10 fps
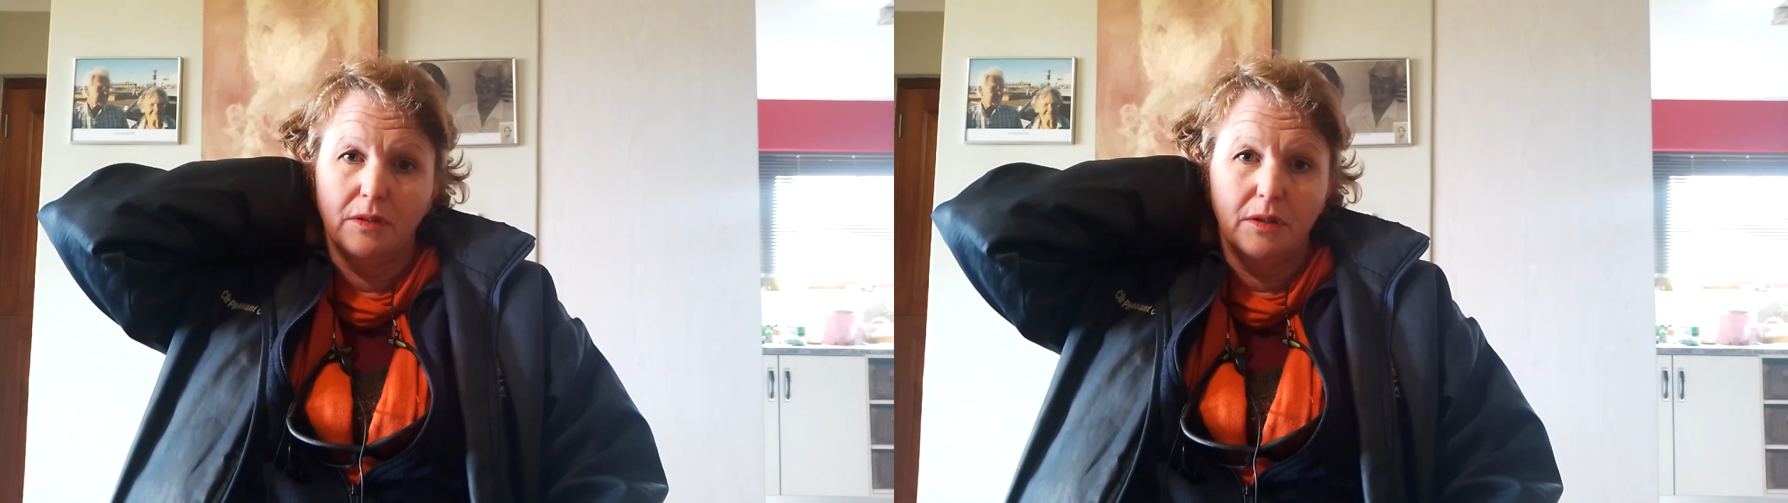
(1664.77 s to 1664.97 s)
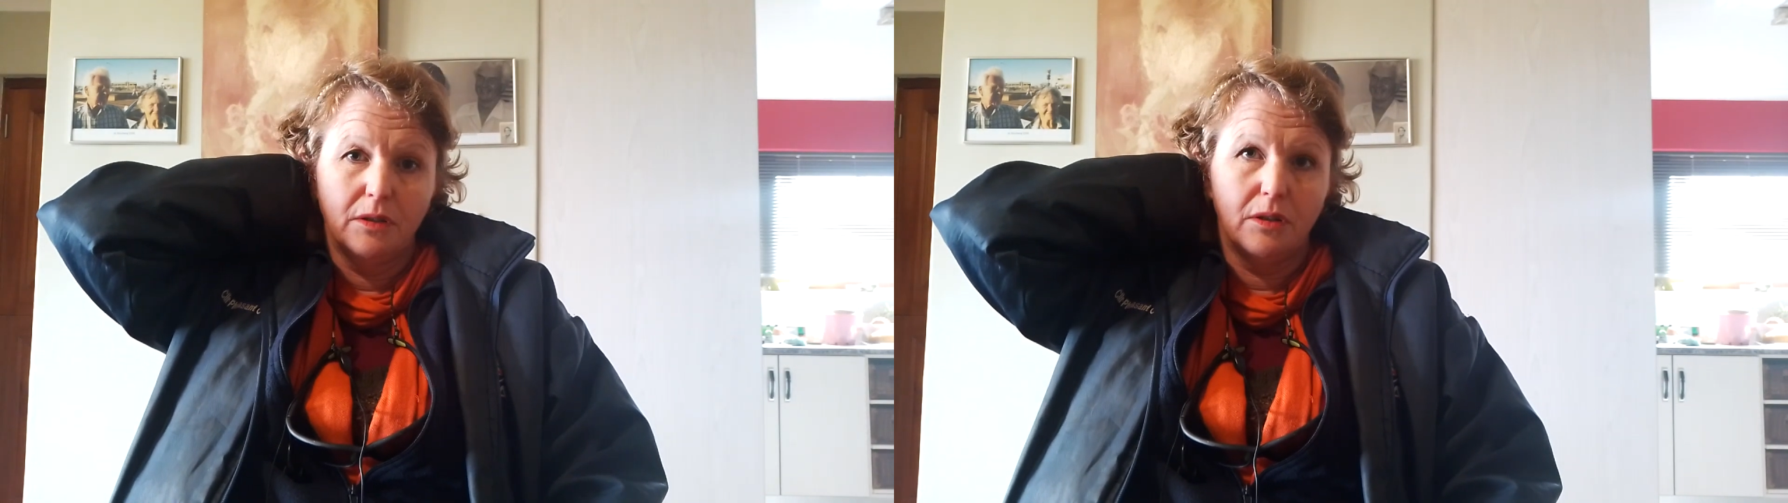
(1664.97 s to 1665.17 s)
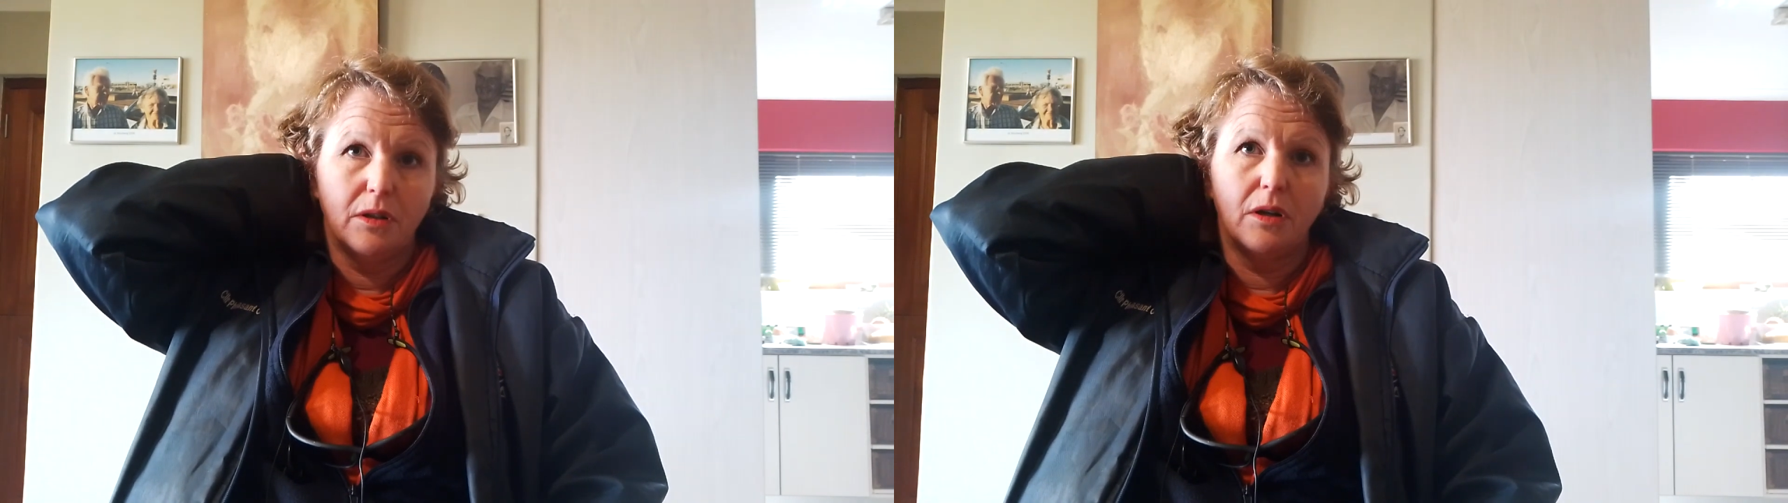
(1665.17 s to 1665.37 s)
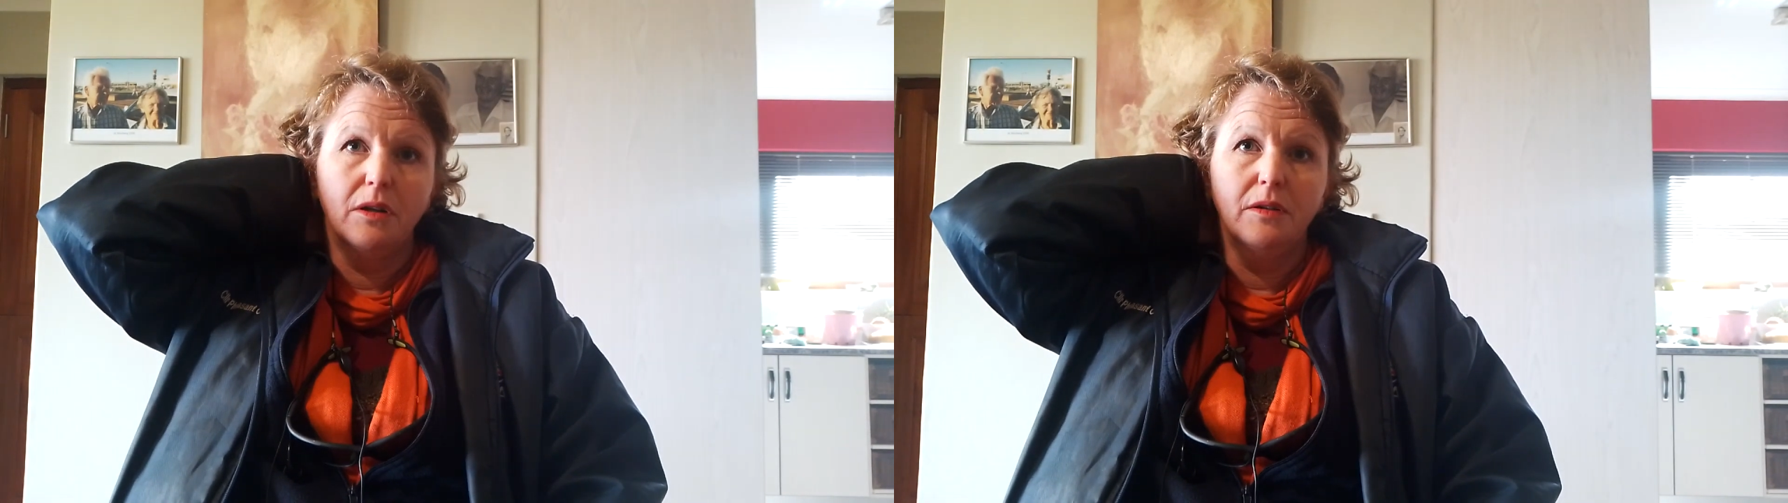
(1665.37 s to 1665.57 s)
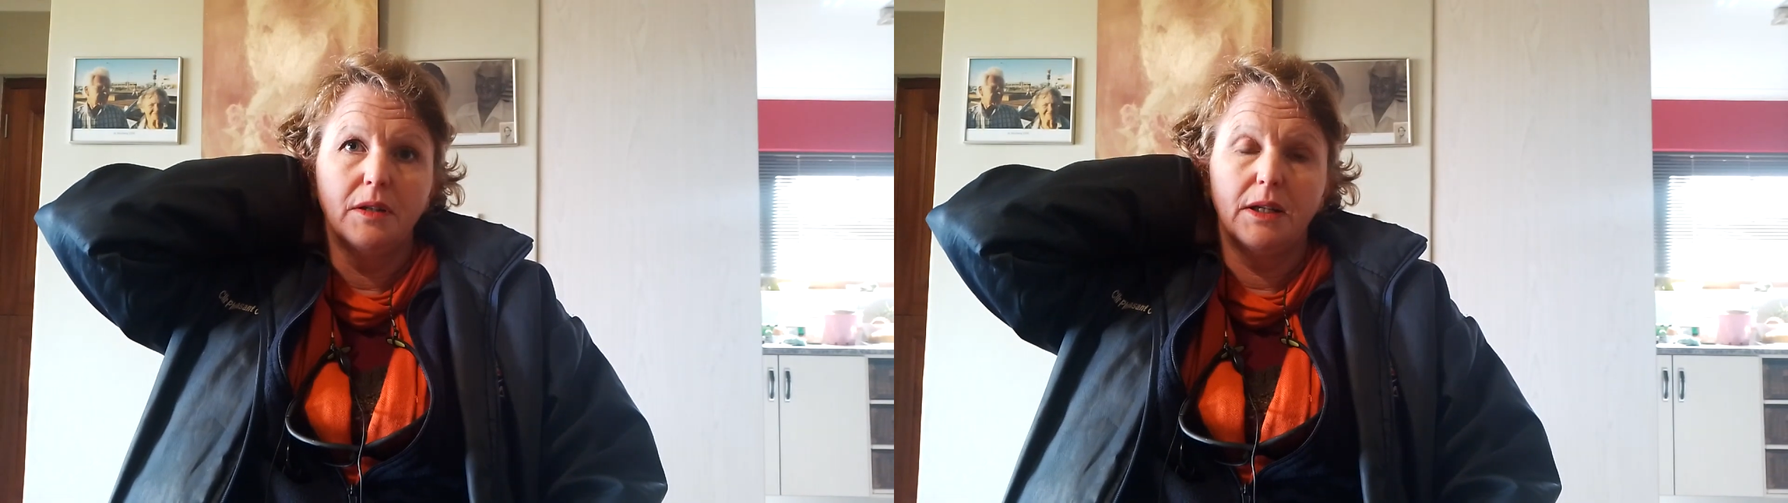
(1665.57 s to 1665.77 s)

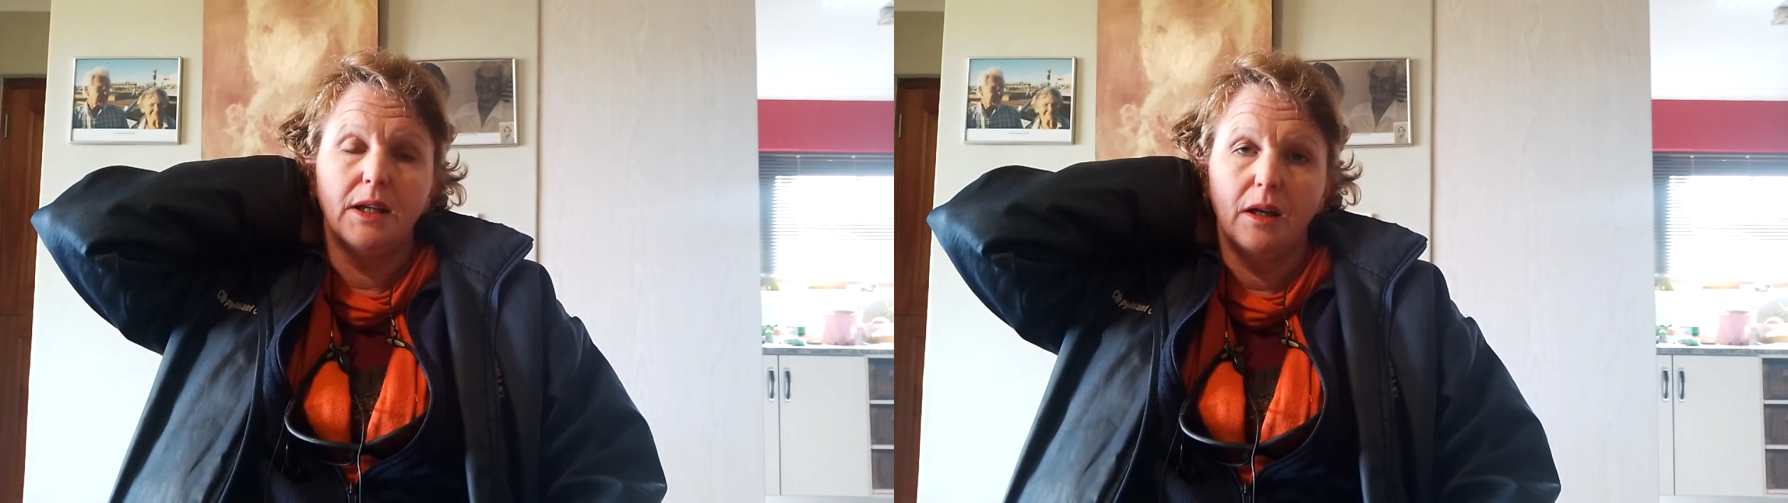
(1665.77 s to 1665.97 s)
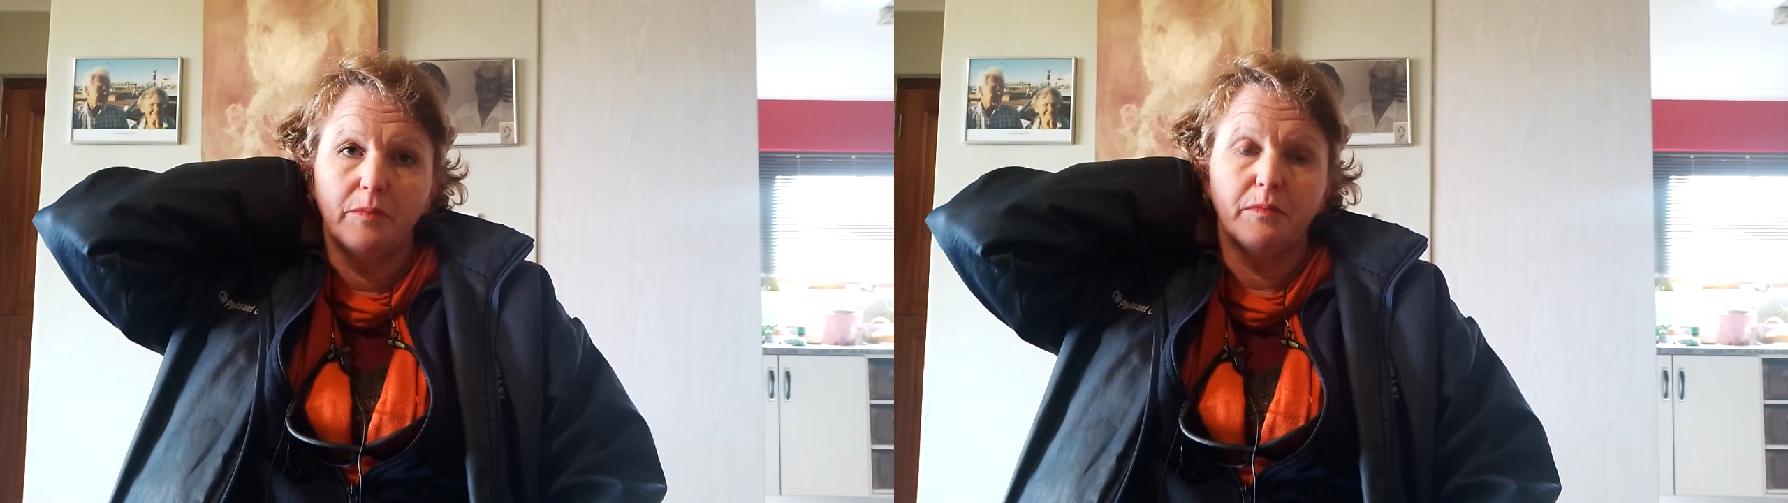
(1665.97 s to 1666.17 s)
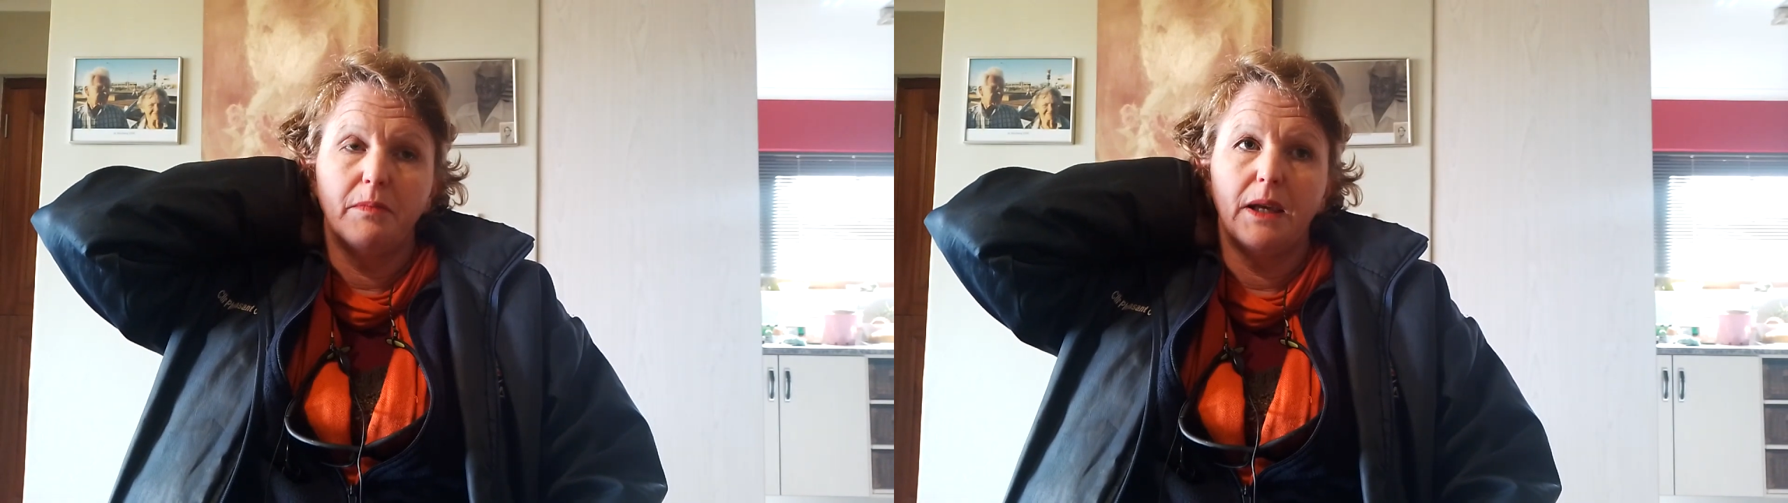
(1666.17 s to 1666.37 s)
It helped me.